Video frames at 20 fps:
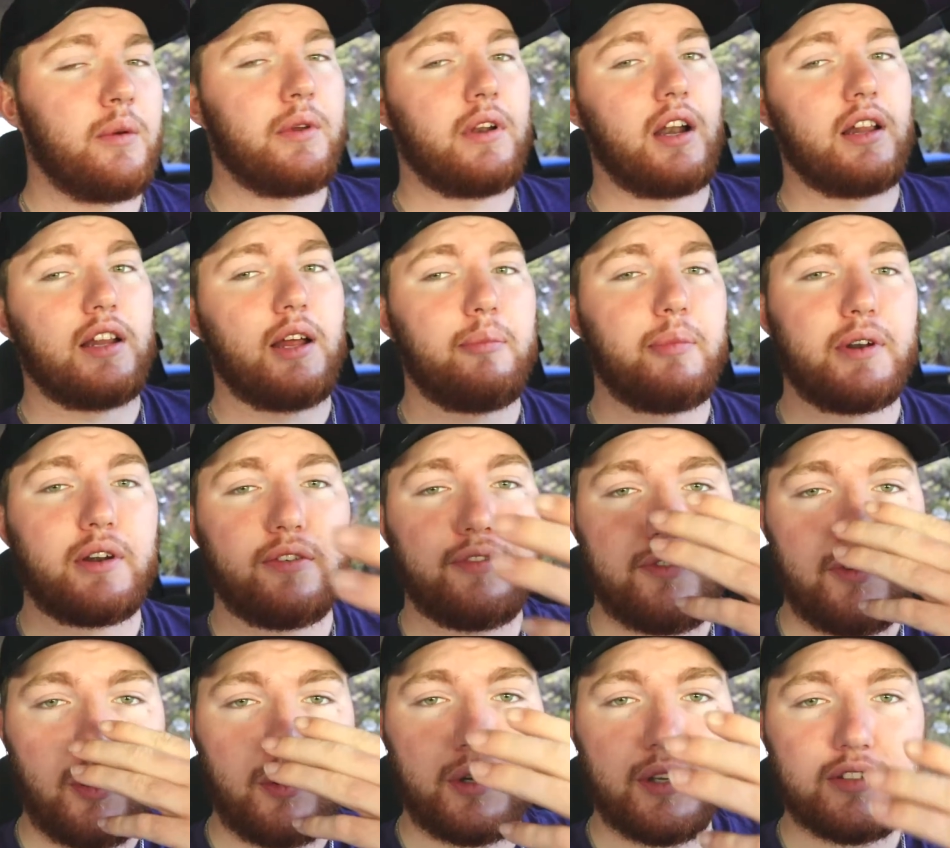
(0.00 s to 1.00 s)
Got a lot better
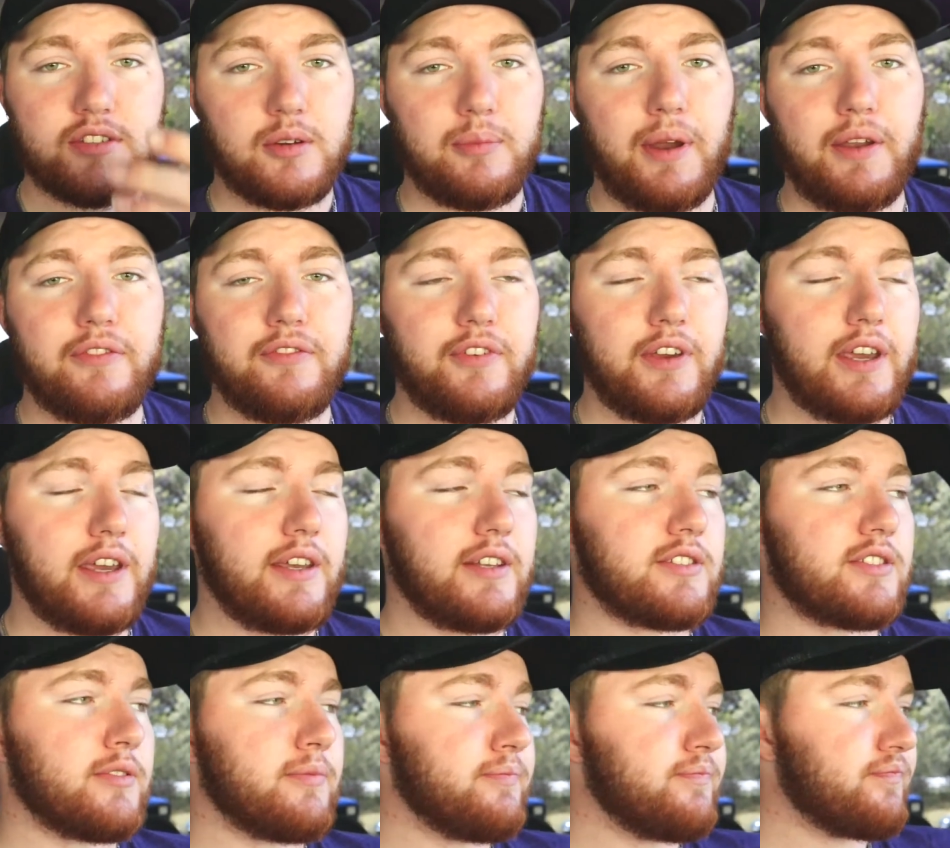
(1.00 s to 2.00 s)
focus on my
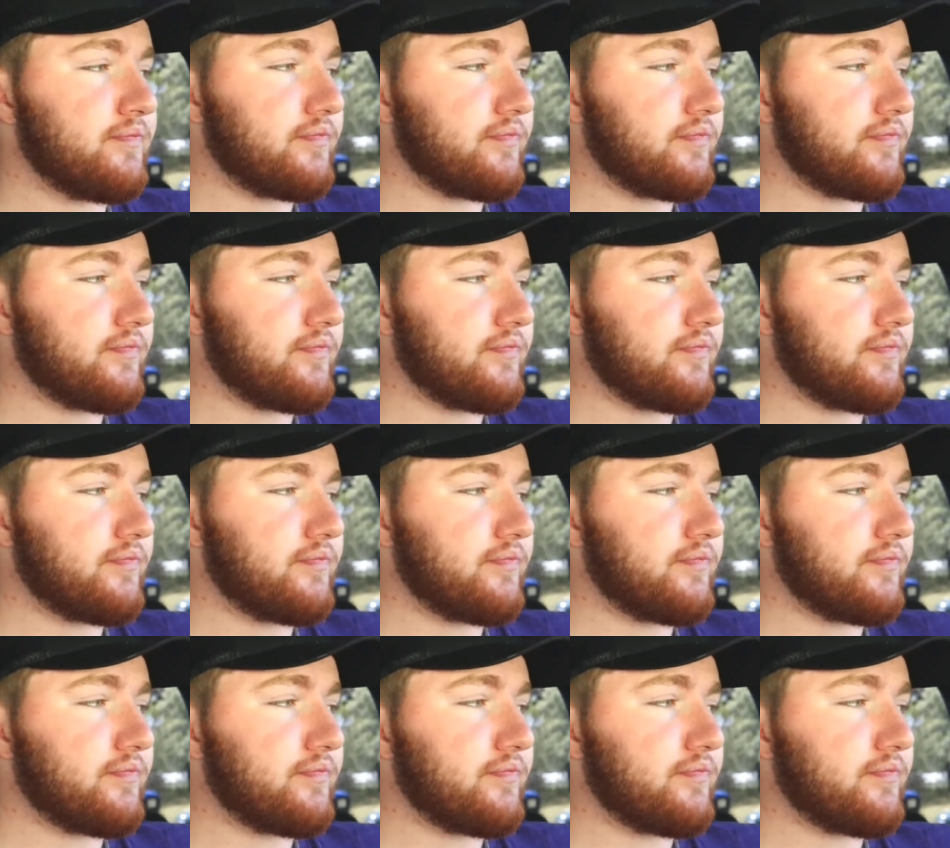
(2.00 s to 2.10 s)
face.